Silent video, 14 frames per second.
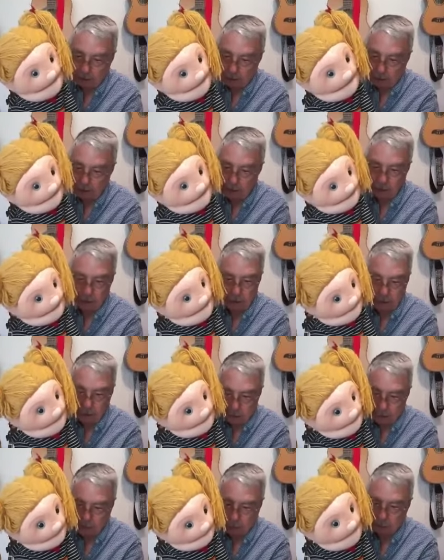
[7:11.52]
God's
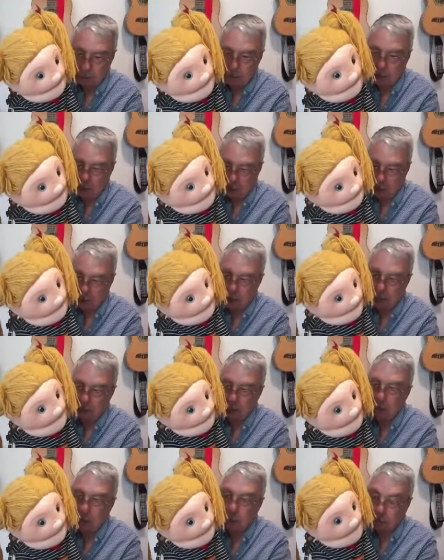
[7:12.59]
kingdom,
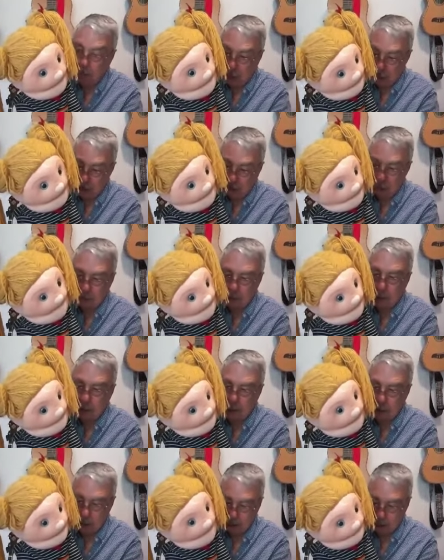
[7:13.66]
our God's
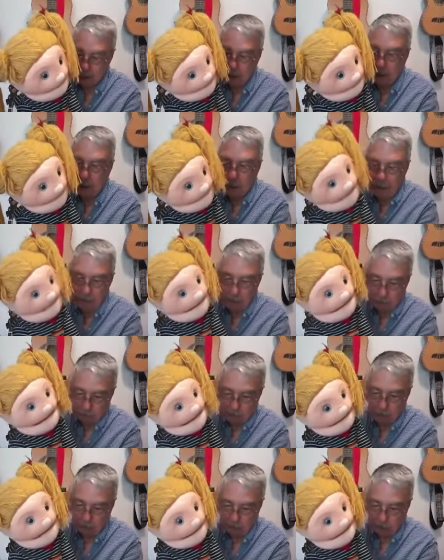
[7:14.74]
children, and we're
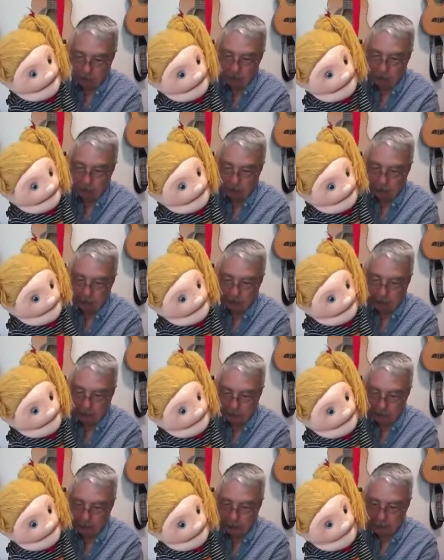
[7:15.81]
filled with the Holy
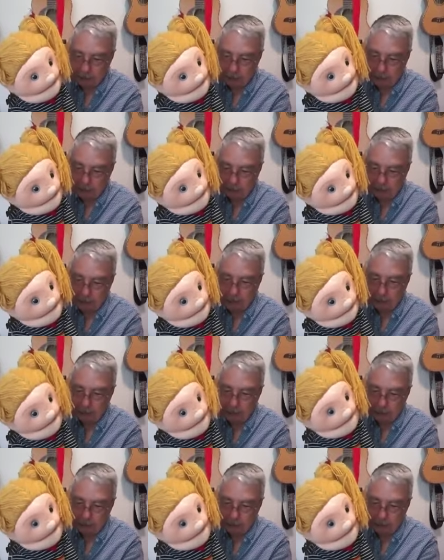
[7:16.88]
Spirit. Isn't that right?